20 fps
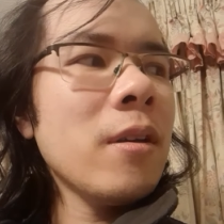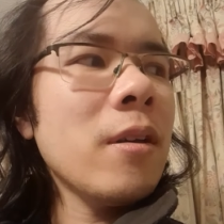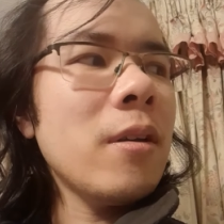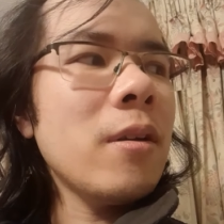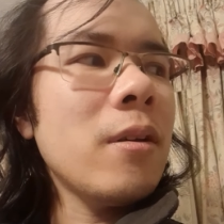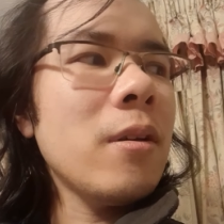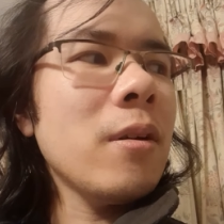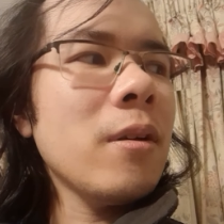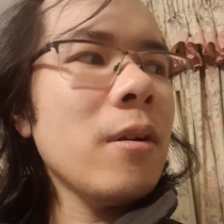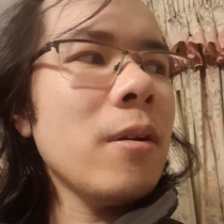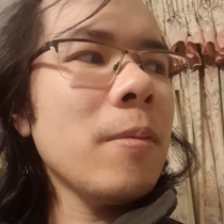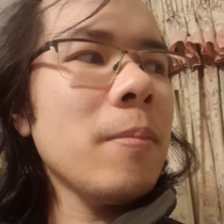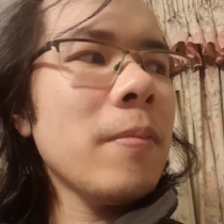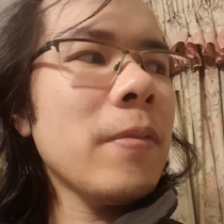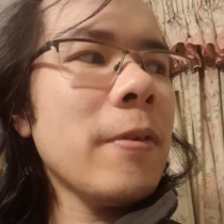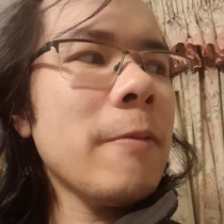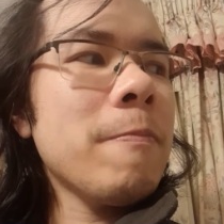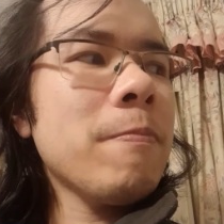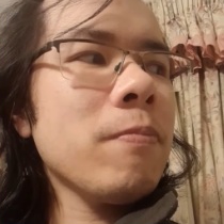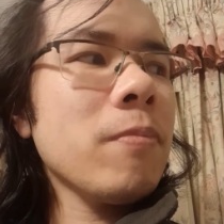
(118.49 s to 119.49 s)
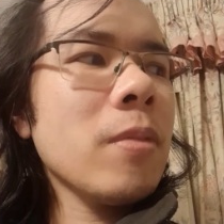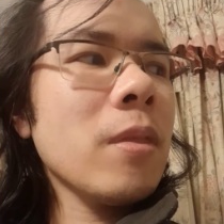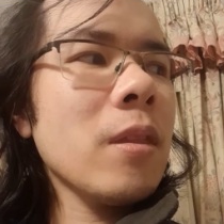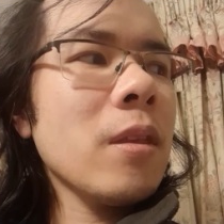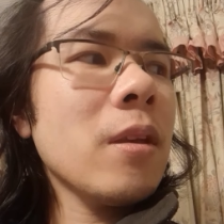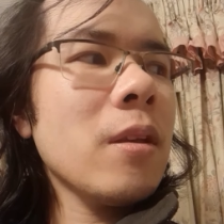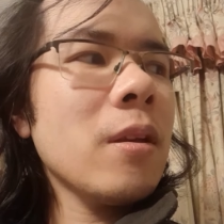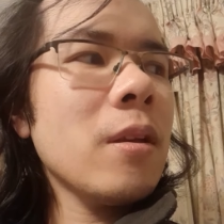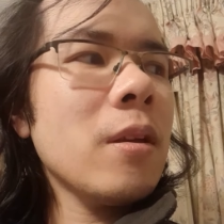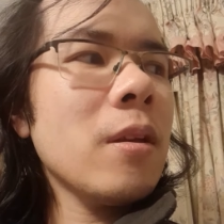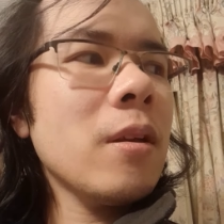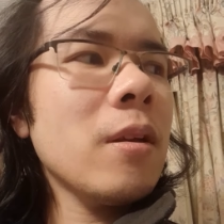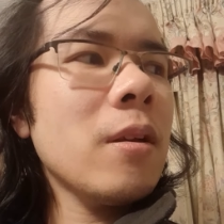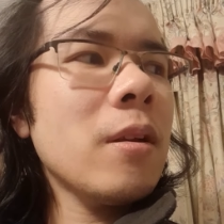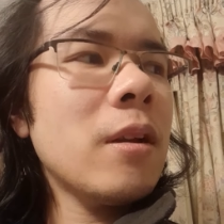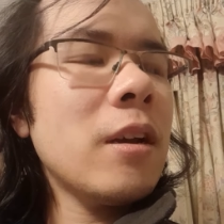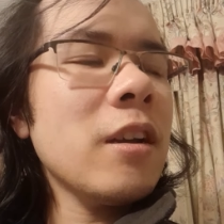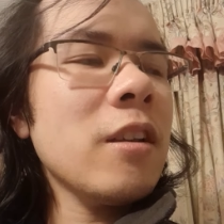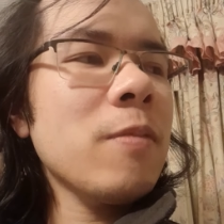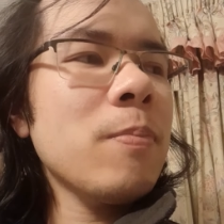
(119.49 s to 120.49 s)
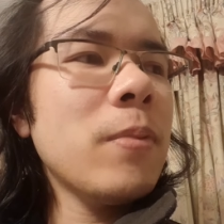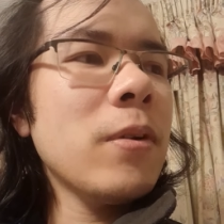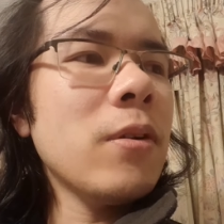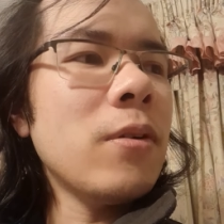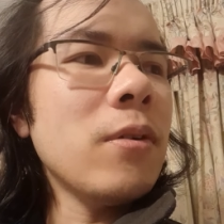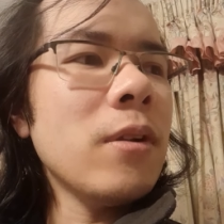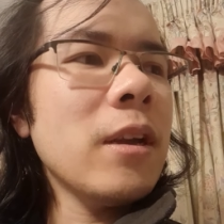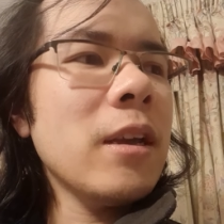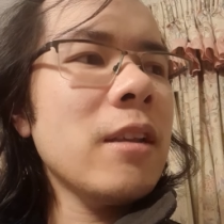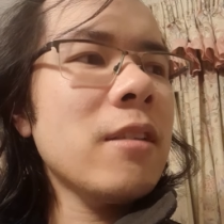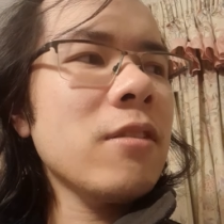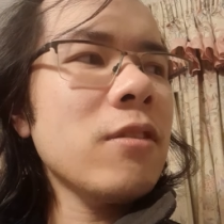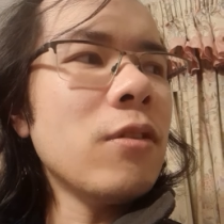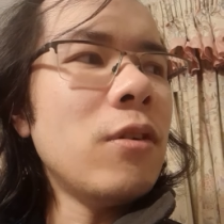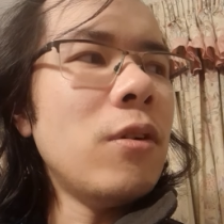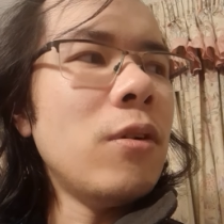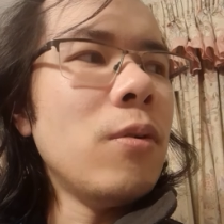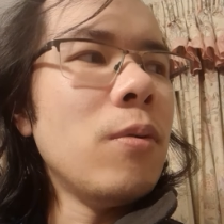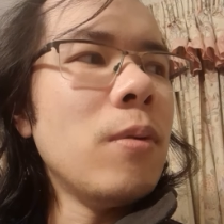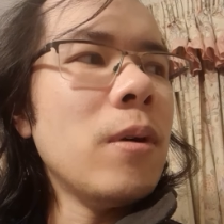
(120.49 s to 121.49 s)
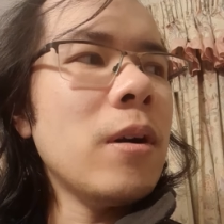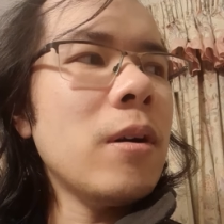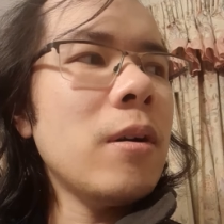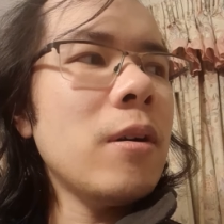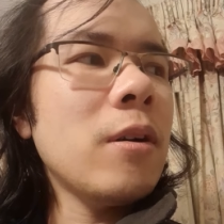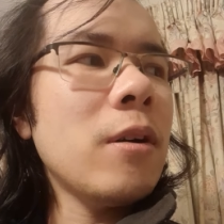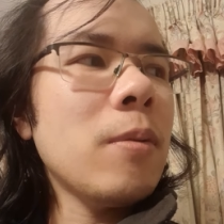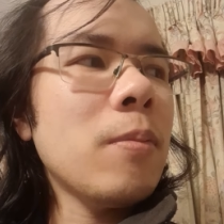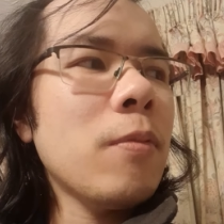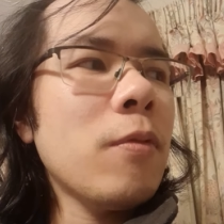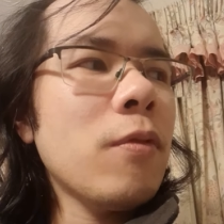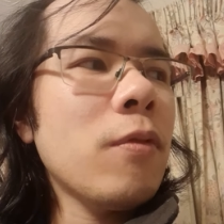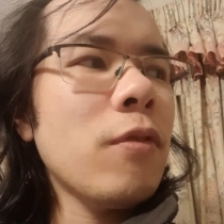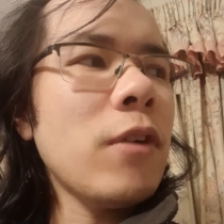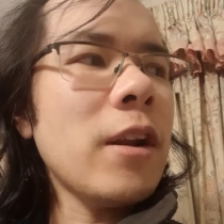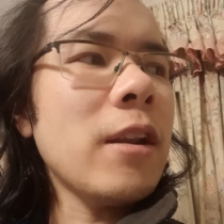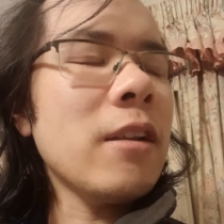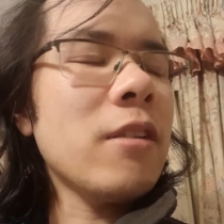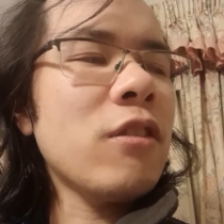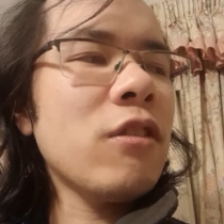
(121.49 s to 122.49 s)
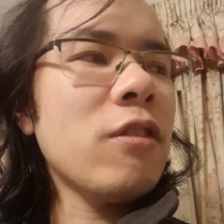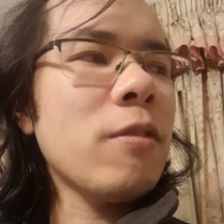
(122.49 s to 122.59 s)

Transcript: Last but not least, though, credit to